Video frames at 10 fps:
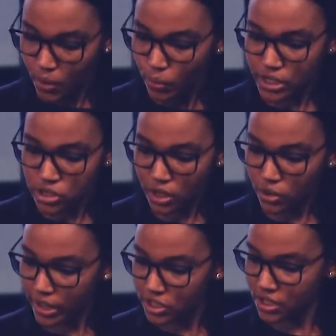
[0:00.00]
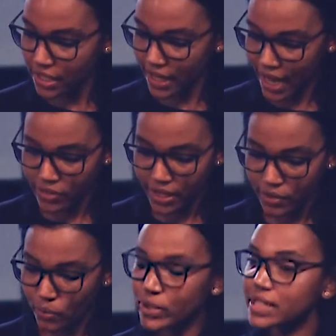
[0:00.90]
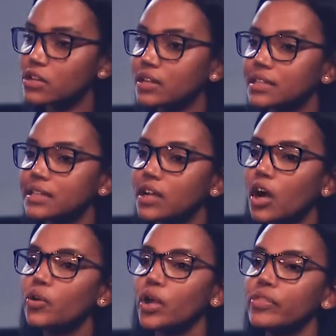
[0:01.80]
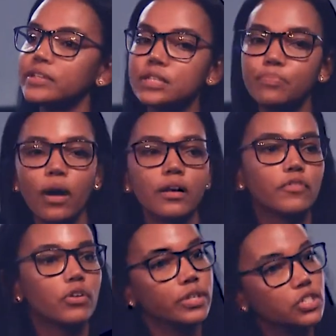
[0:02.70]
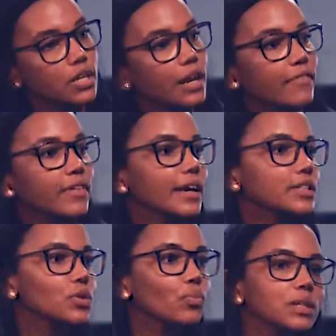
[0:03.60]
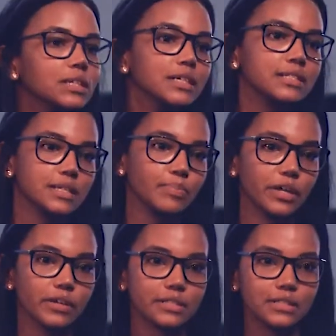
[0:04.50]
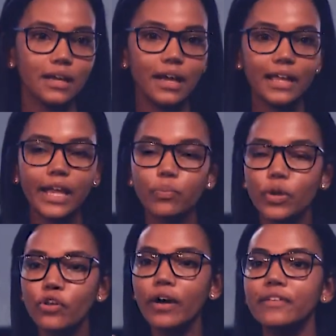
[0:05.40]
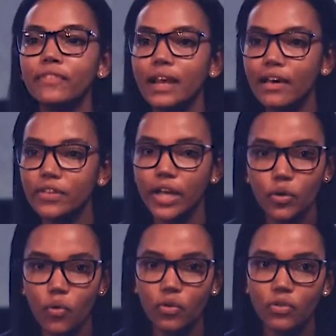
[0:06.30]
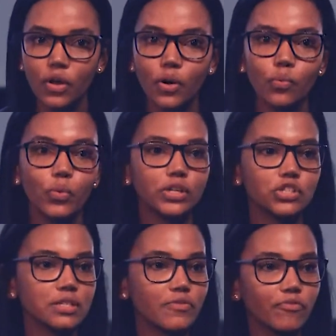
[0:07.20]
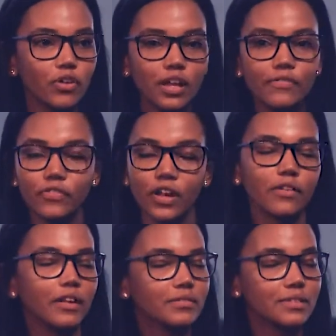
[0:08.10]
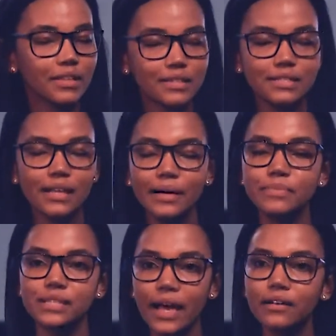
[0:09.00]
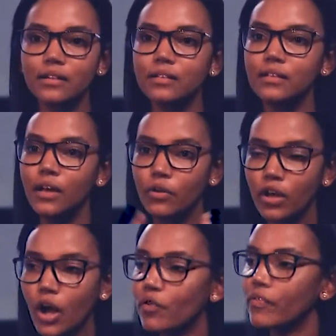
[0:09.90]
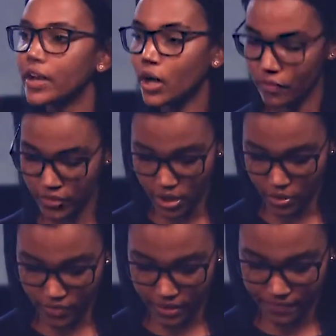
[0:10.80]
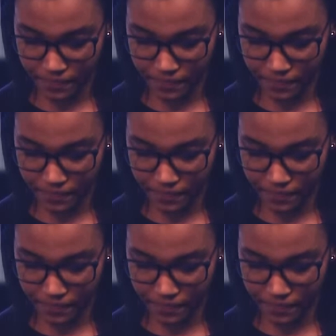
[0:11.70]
We start questioning, and then we start thinking, oh no, this is part of Christian living. It's the wilderness experience. Yet we're not even living at all. We are just full of the same cycle over and over and over.